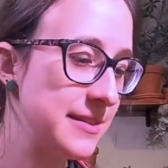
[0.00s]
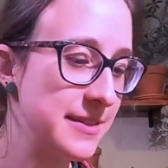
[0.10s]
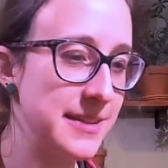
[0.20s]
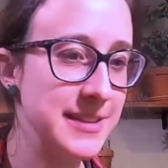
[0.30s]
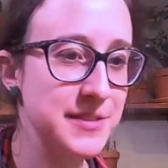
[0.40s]

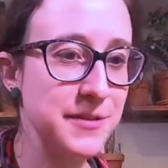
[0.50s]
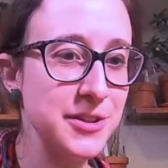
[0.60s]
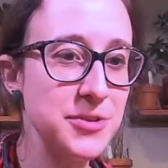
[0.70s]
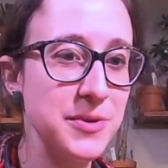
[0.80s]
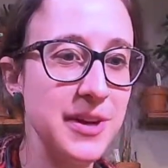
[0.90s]
This
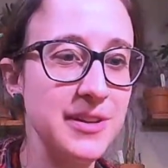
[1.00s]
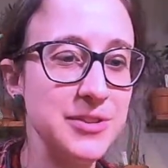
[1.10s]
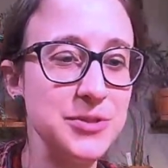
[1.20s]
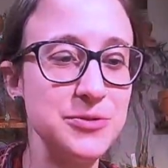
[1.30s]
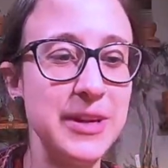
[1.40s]
first one I'll
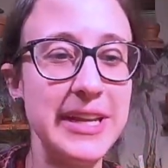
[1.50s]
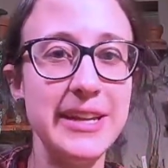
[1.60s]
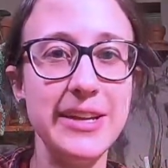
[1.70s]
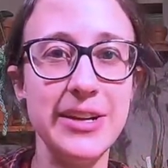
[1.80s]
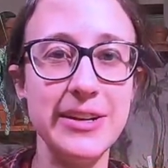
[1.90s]
do right
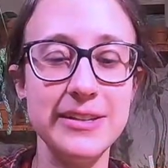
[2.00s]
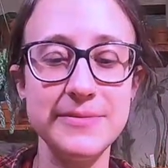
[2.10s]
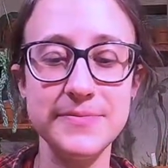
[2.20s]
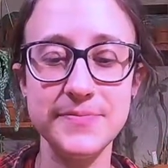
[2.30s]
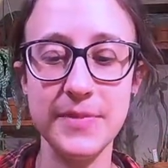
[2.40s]
here
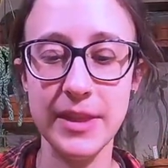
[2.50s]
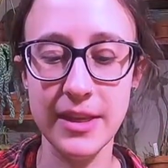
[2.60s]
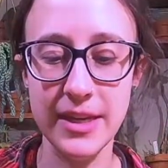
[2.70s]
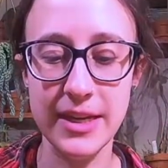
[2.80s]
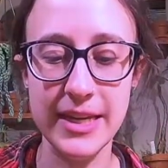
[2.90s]

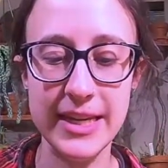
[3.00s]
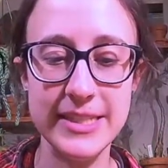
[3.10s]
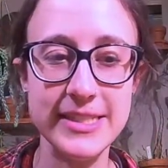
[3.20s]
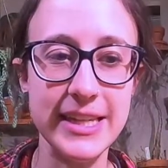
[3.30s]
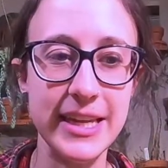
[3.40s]

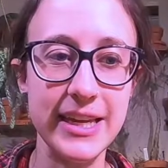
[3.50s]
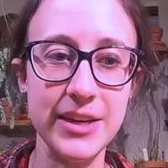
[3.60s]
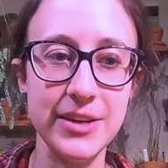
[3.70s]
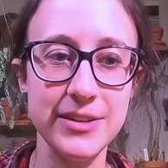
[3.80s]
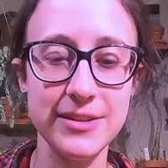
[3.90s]
is
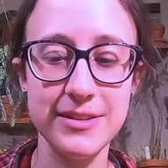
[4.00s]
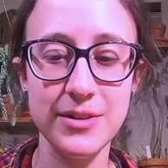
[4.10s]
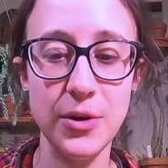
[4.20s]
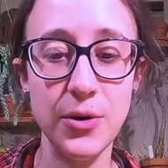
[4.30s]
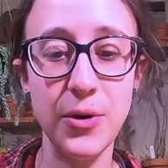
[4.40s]
a
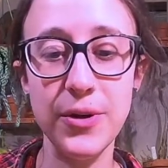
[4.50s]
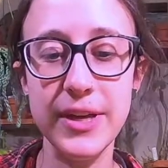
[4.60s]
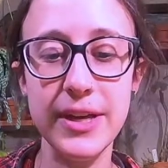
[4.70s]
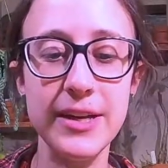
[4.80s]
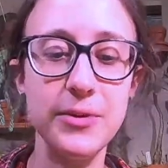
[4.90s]
Hoya